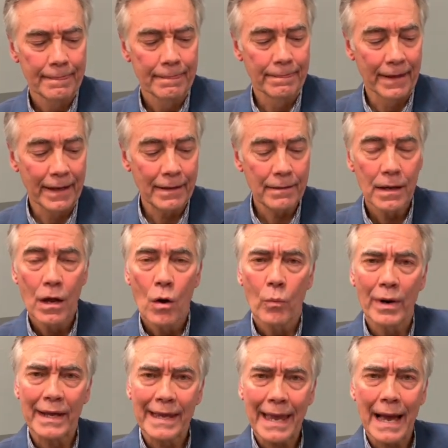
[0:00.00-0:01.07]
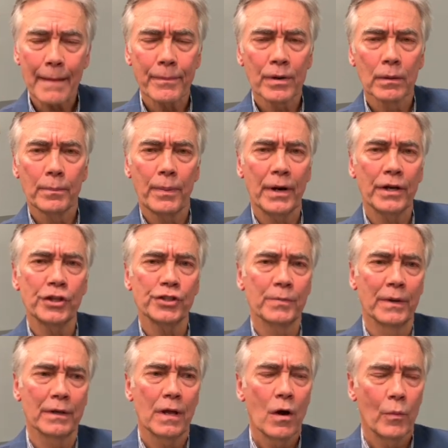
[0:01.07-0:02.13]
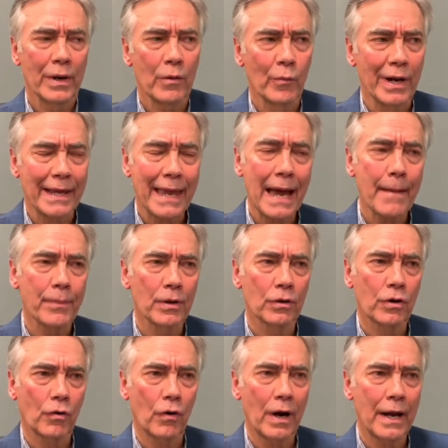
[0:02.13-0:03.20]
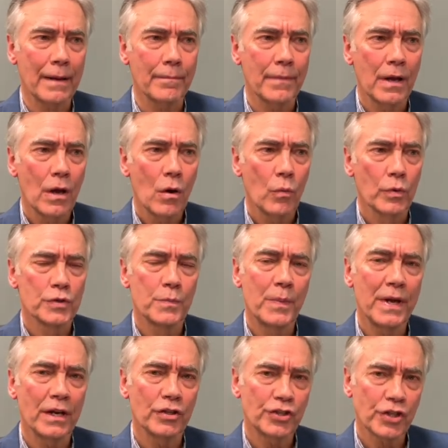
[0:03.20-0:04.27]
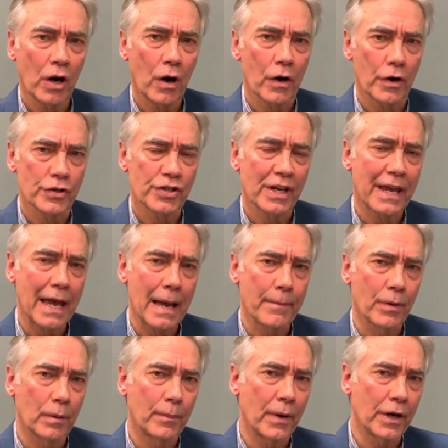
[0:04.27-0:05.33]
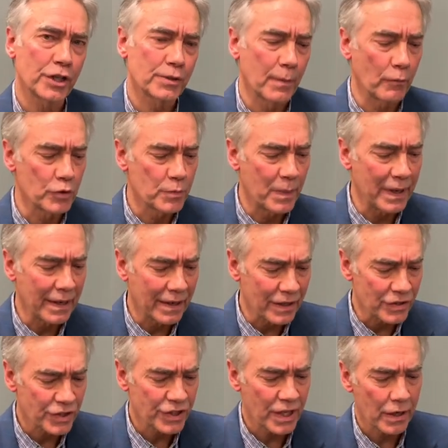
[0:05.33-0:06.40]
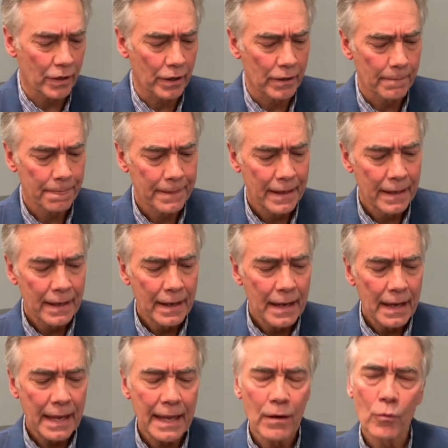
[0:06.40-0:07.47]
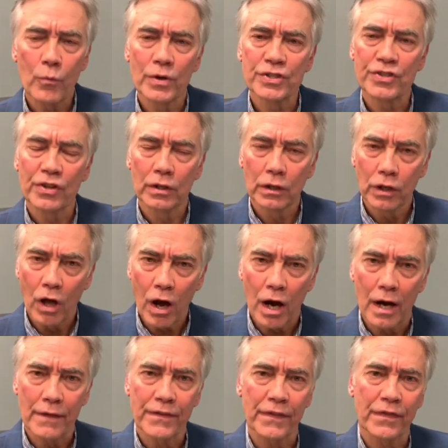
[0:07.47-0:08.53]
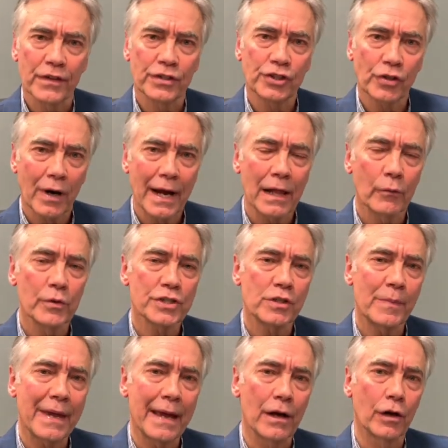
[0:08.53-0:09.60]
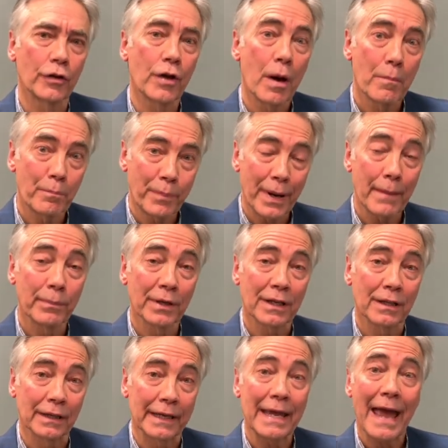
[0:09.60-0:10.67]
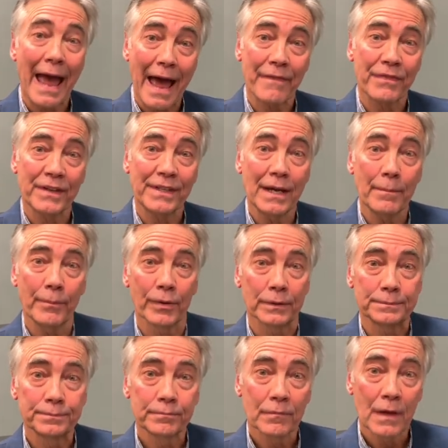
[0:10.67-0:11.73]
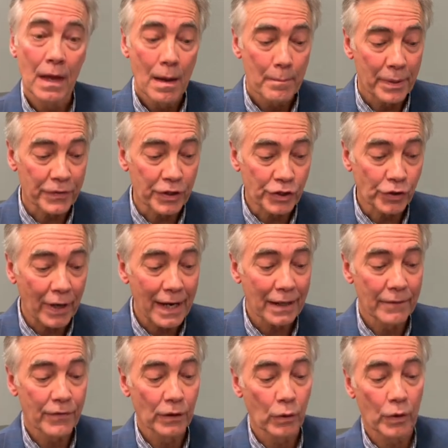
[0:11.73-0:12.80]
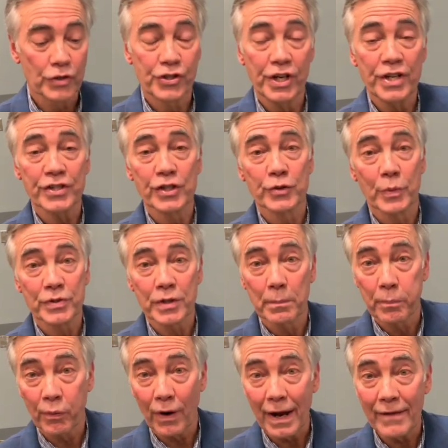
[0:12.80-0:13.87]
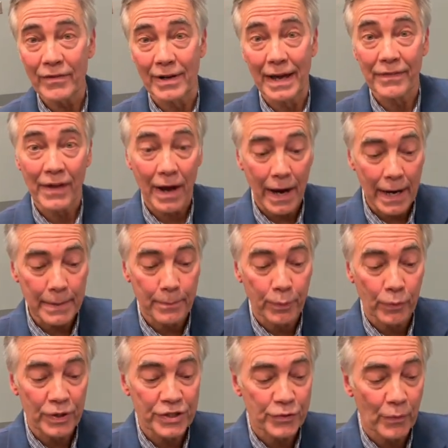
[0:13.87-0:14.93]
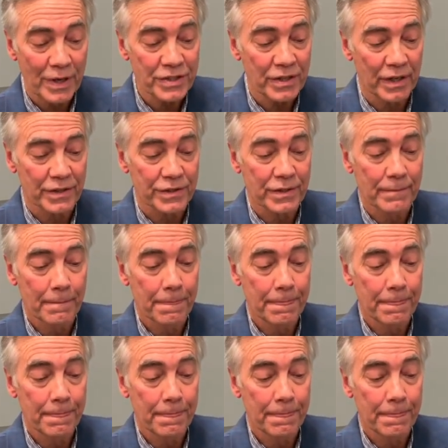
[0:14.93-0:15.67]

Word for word: Then, when a capital punishment, when, when a capital crime was being charged and capital punishment was being considered, it was the law that the trial was to be held publicly at the temple. But the trial of the Lord Jesus was in private at the high priest's residence.